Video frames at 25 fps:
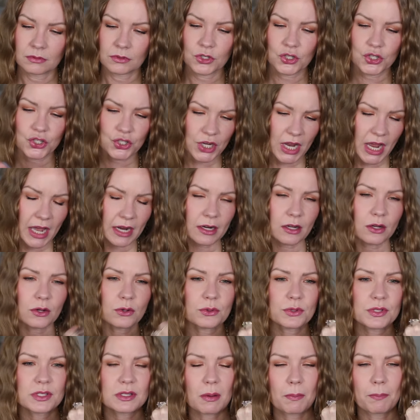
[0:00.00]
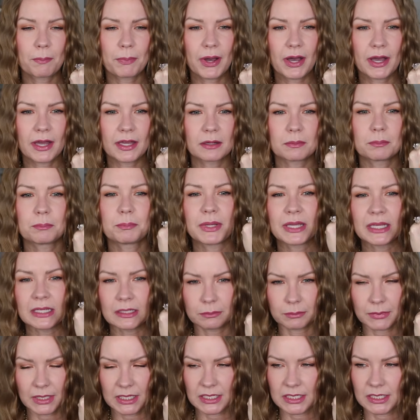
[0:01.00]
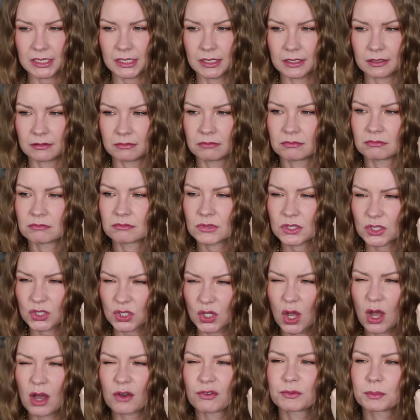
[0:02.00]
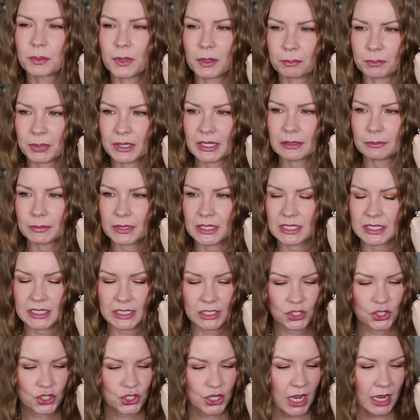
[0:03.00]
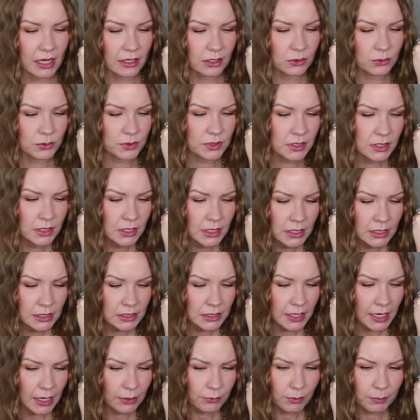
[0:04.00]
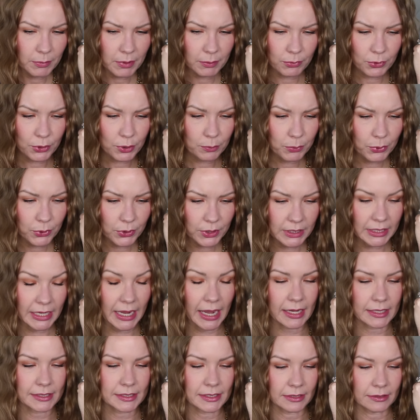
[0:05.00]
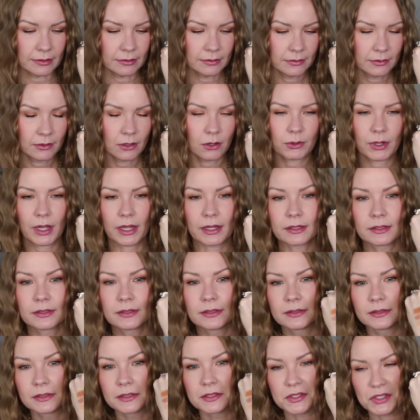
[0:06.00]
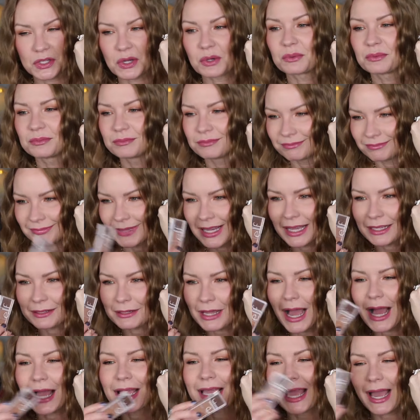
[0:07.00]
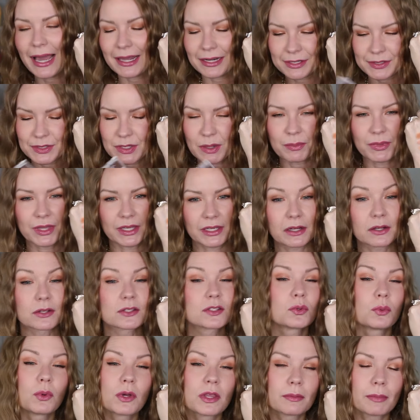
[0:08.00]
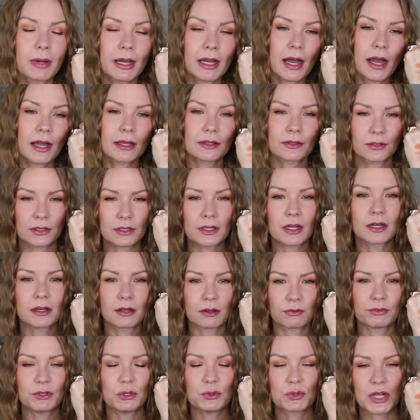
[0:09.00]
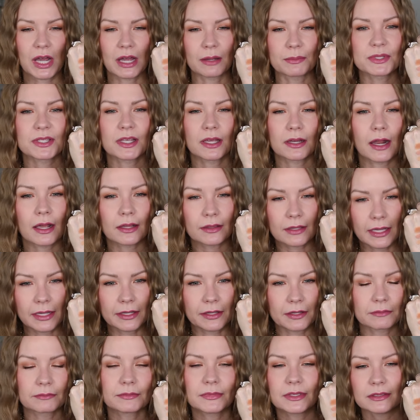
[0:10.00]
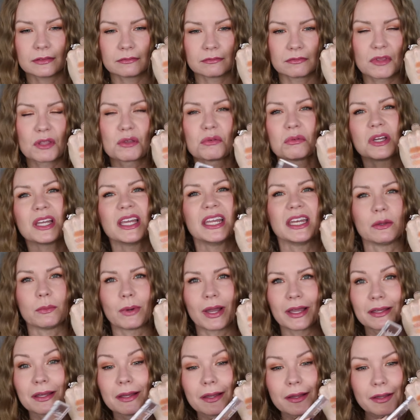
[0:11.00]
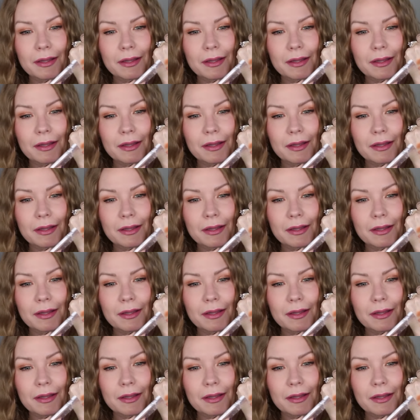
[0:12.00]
shadows, but pigmented. Soft but pigmented shadows. Did I remember to put, yeah, I did. So I, I added something else with my eye look a few times and I like the, anyway,